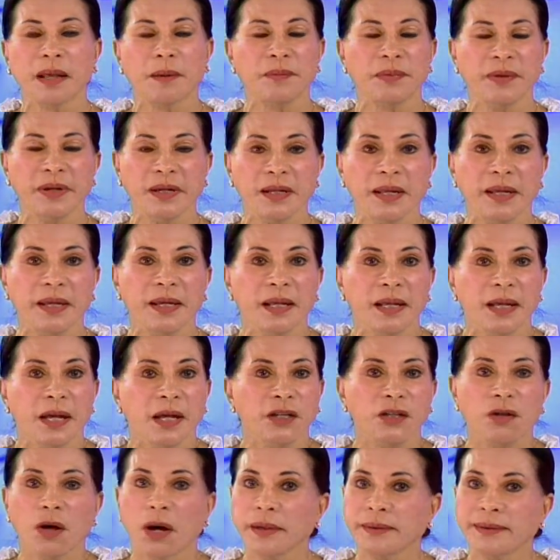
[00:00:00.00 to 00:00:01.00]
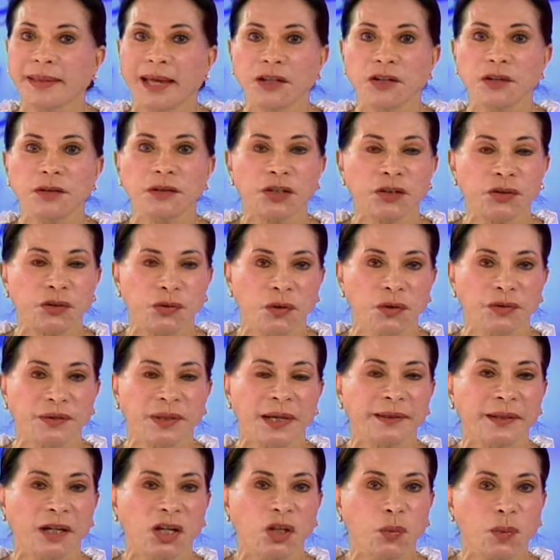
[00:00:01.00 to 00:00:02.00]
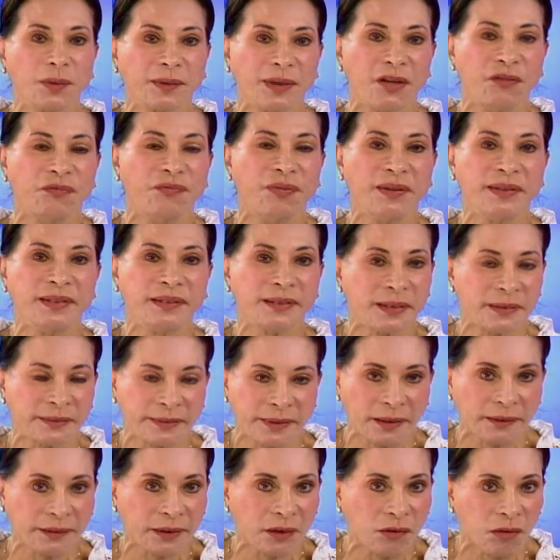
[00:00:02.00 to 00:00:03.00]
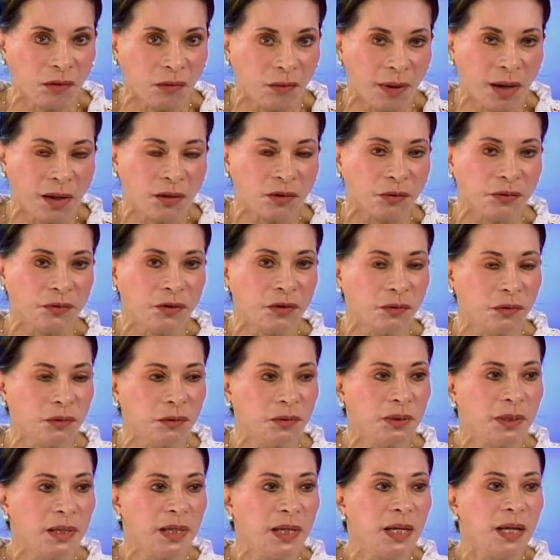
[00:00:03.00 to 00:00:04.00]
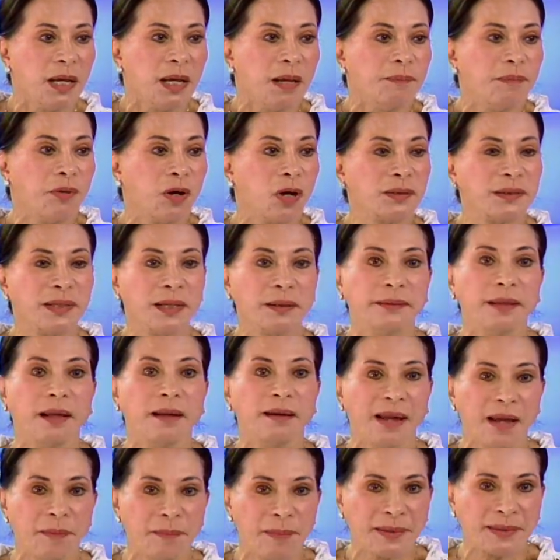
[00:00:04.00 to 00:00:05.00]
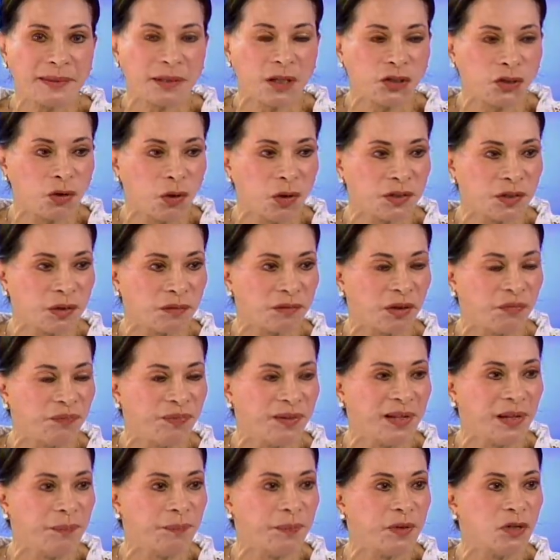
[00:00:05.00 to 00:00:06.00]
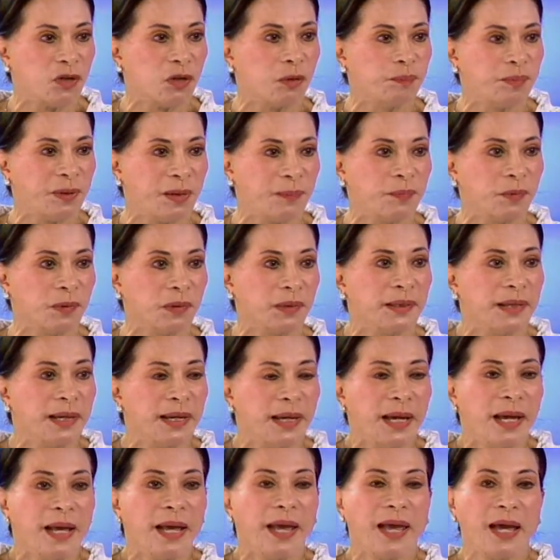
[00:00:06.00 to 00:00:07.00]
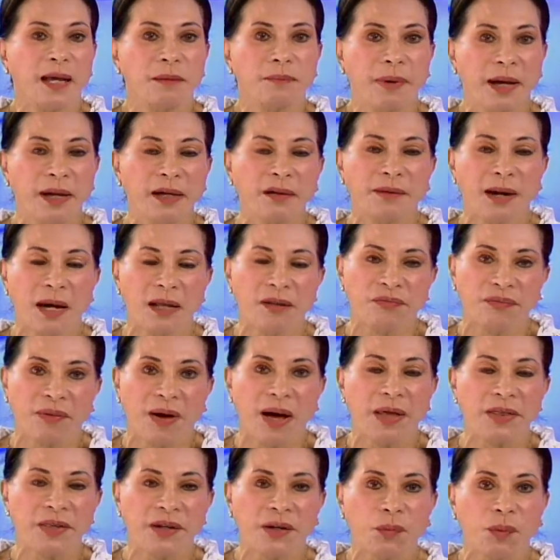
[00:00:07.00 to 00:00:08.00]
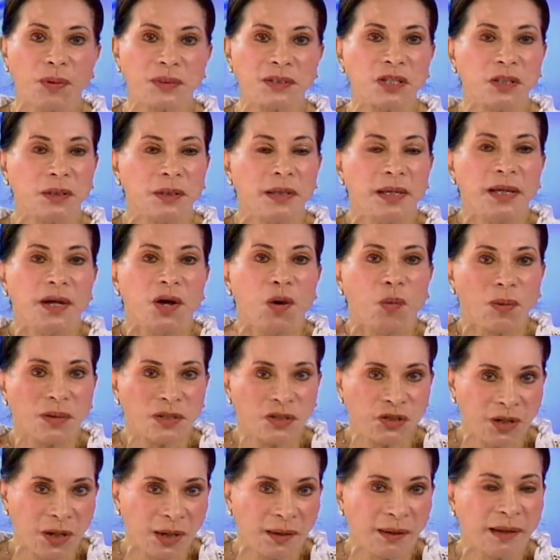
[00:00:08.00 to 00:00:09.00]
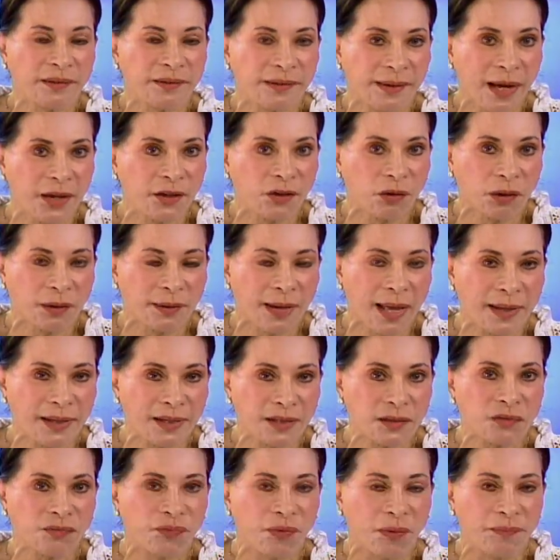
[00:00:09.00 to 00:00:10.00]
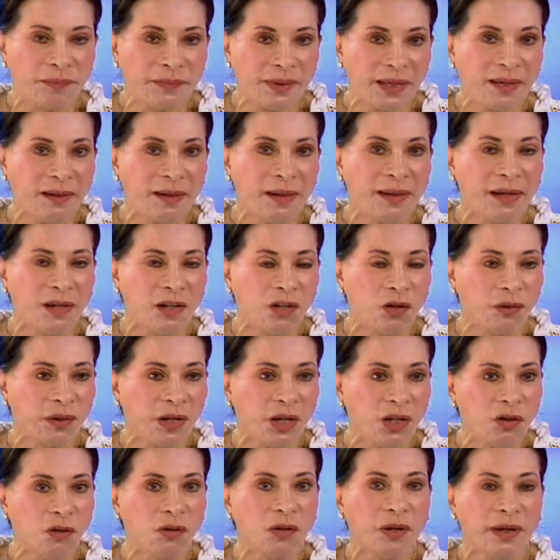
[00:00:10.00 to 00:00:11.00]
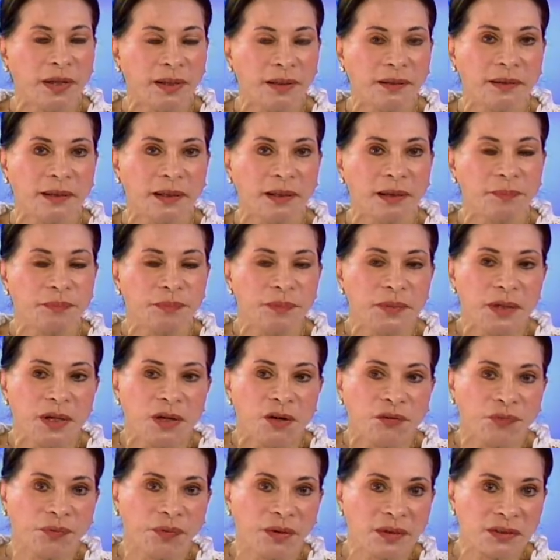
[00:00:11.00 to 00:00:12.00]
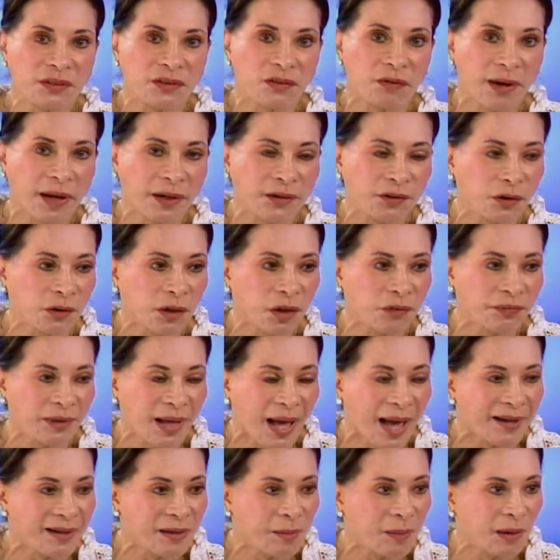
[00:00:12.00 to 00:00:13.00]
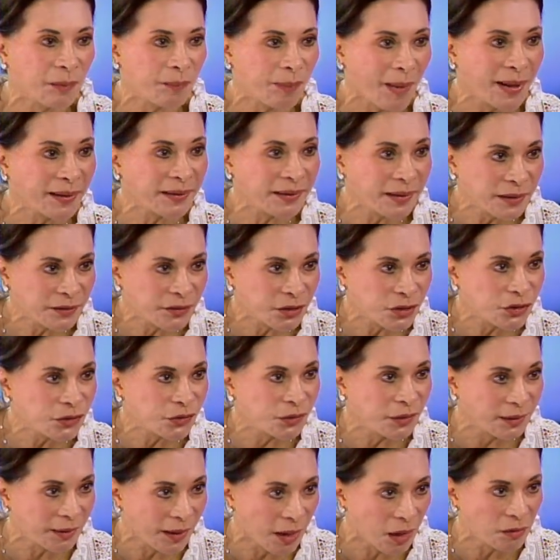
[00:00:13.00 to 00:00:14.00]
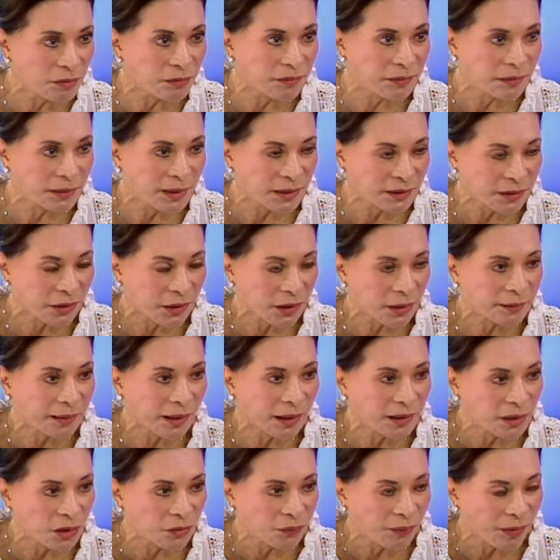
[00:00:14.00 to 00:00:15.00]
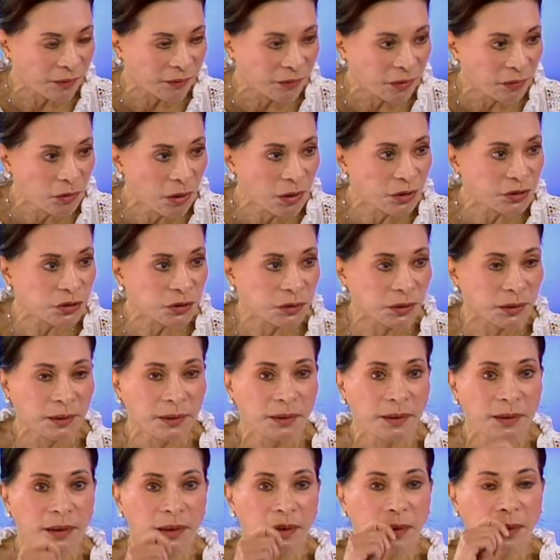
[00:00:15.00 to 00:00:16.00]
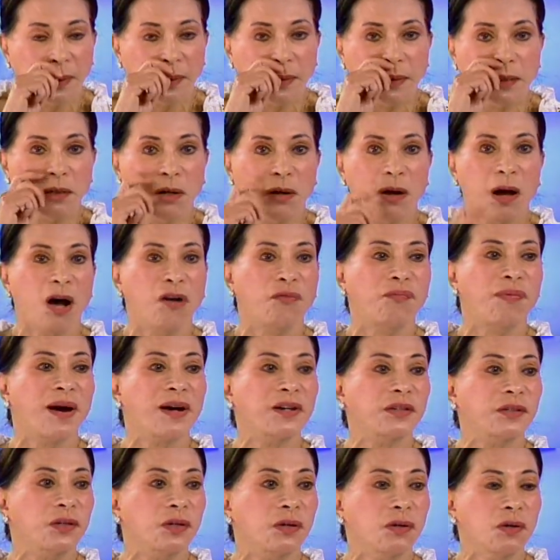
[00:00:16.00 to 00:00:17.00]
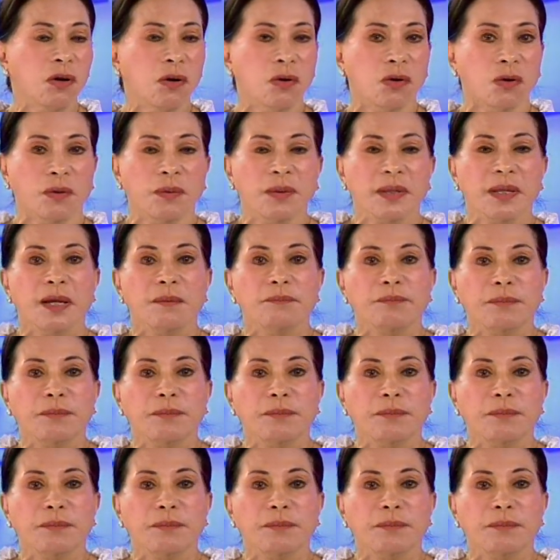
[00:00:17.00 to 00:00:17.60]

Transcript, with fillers: I'm Why really, not? you know, I tell you the truth. I tell you what I feel. This is Tingting Cojuangco, you know. Okay, okay. Because Why it not? delimits the choice of the Filipino people. And my grandfather was was General Adriano Hernandez from Dingla, Iloilo, and the first director of the animal plant industry, now the Secretary of Agriculture. You know, how far do you go?